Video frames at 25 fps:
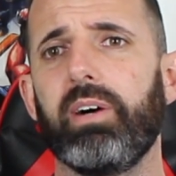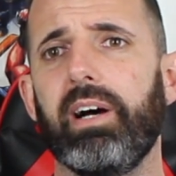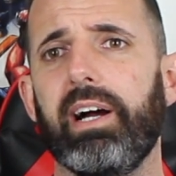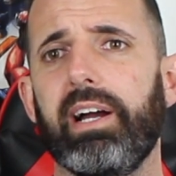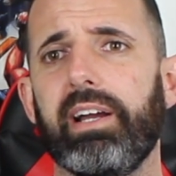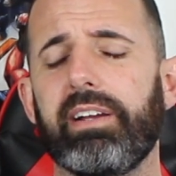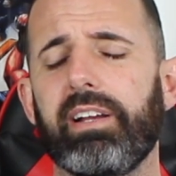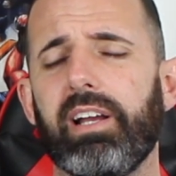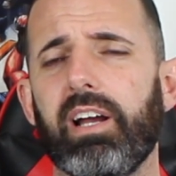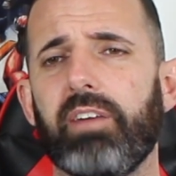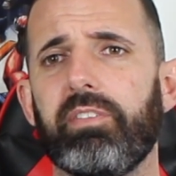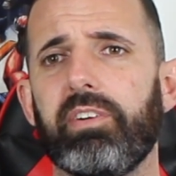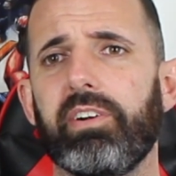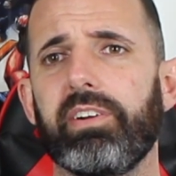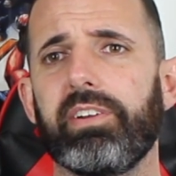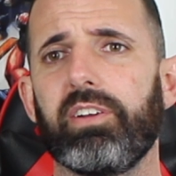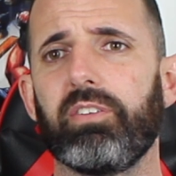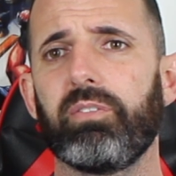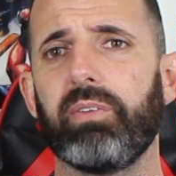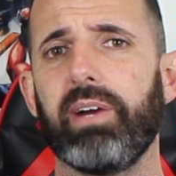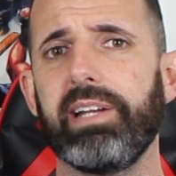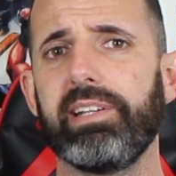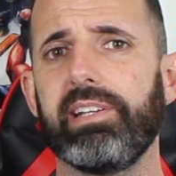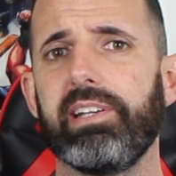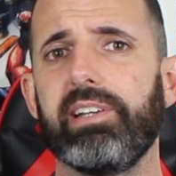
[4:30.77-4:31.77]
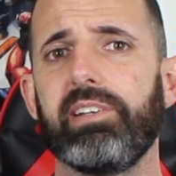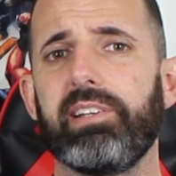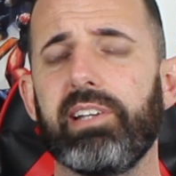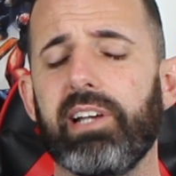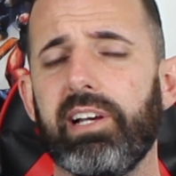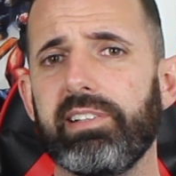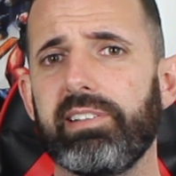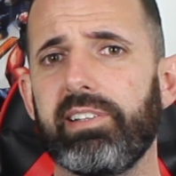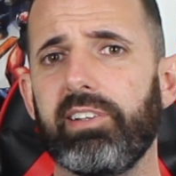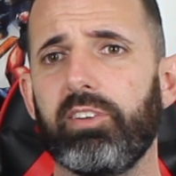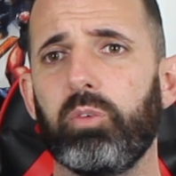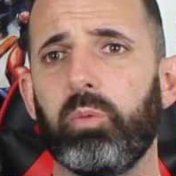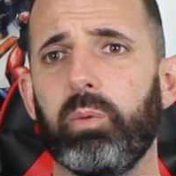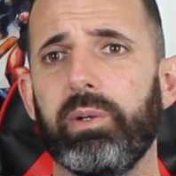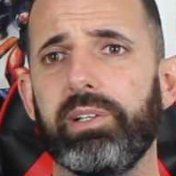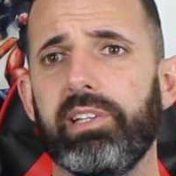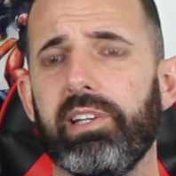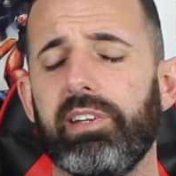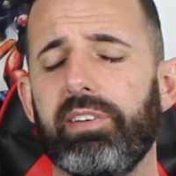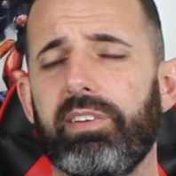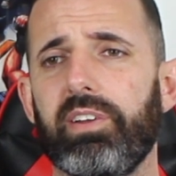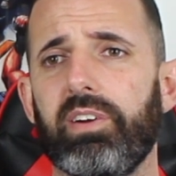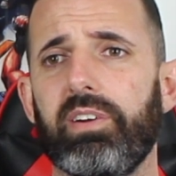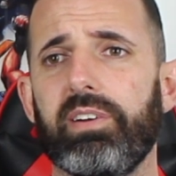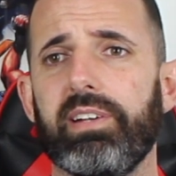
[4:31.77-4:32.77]
I covered the Raging Justice, which
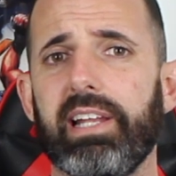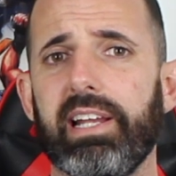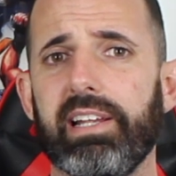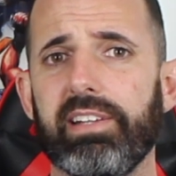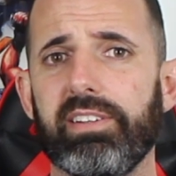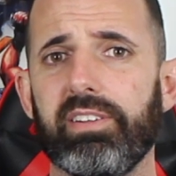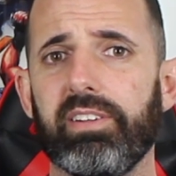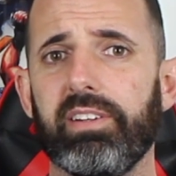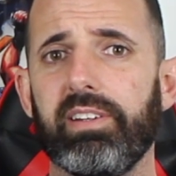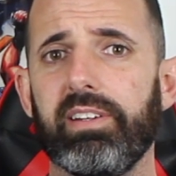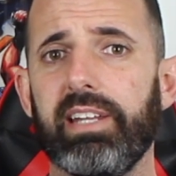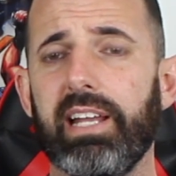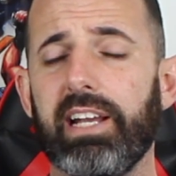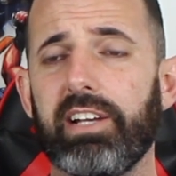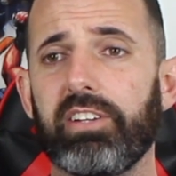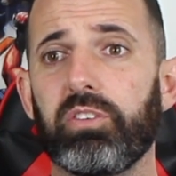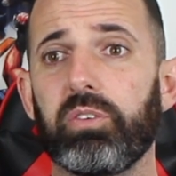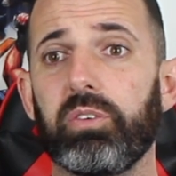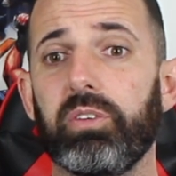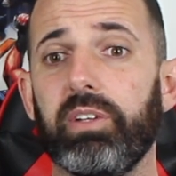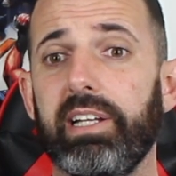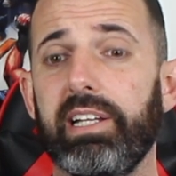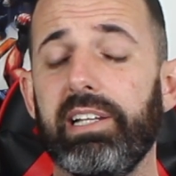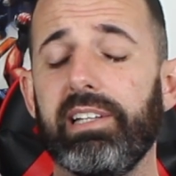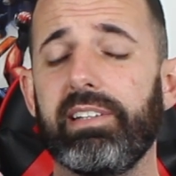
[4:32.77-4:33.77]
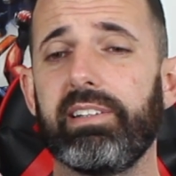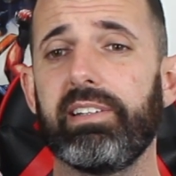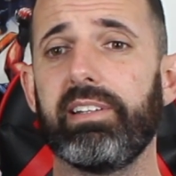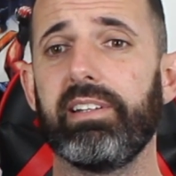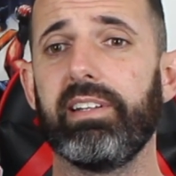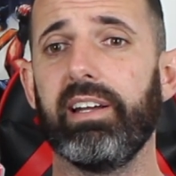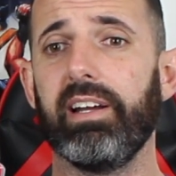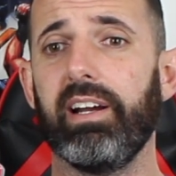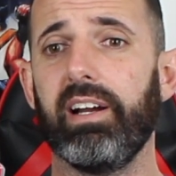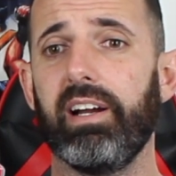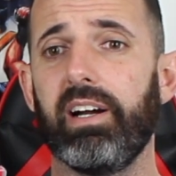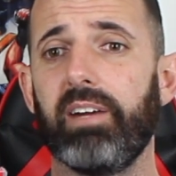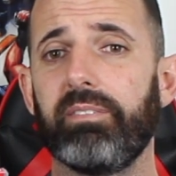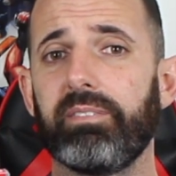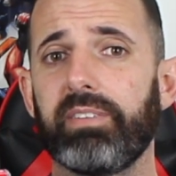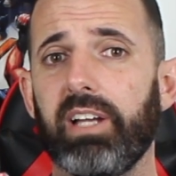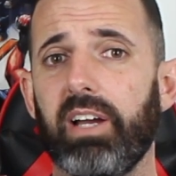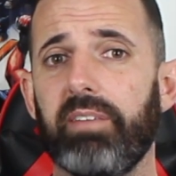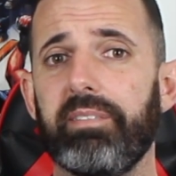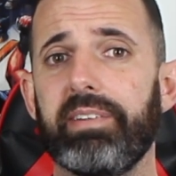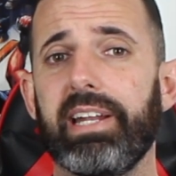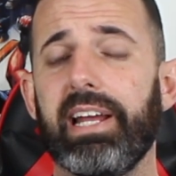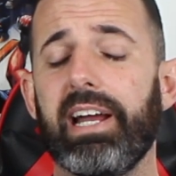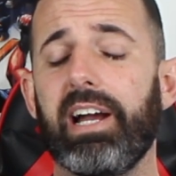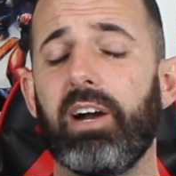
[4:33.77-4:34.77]
is their next release
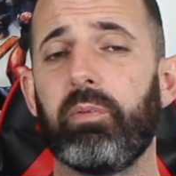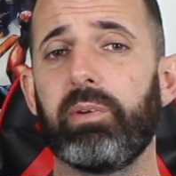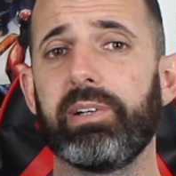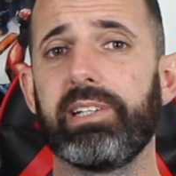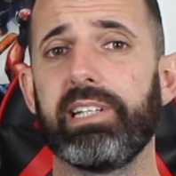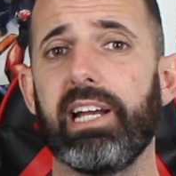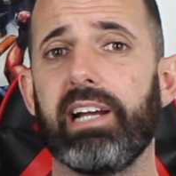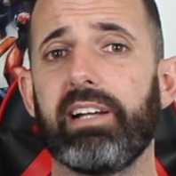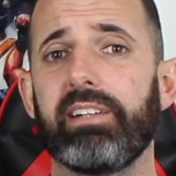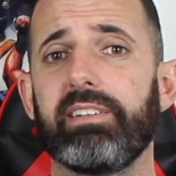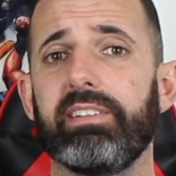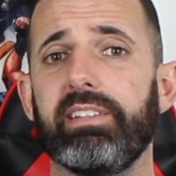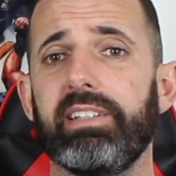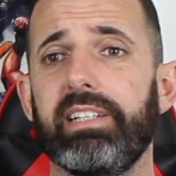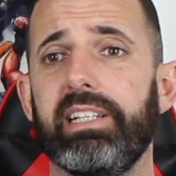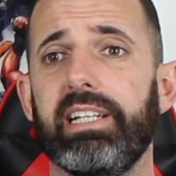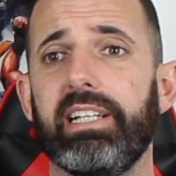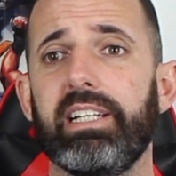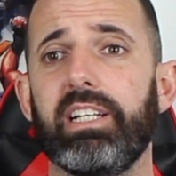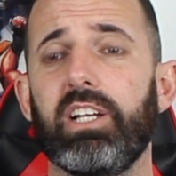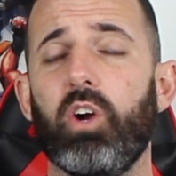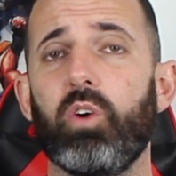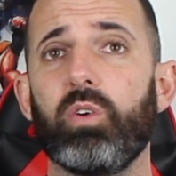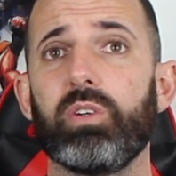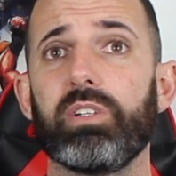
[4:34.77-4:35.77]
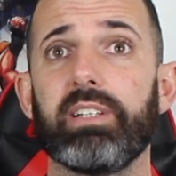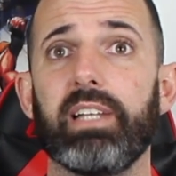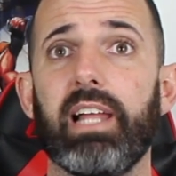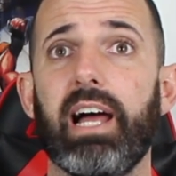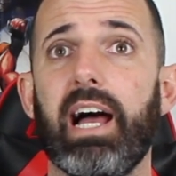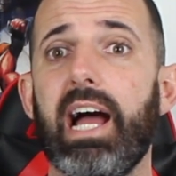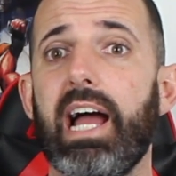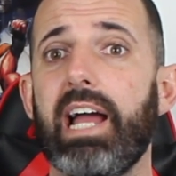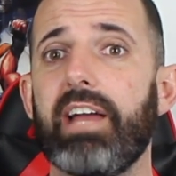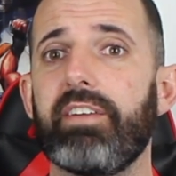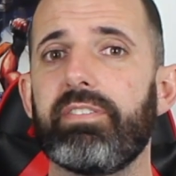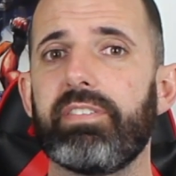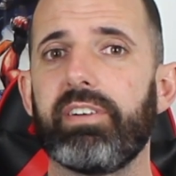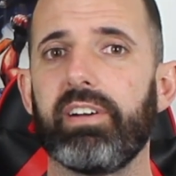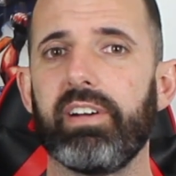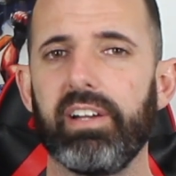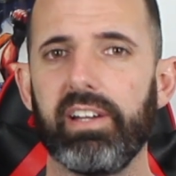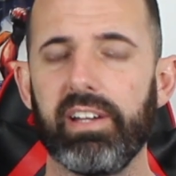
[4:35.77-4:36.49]
coming out, which actually goes live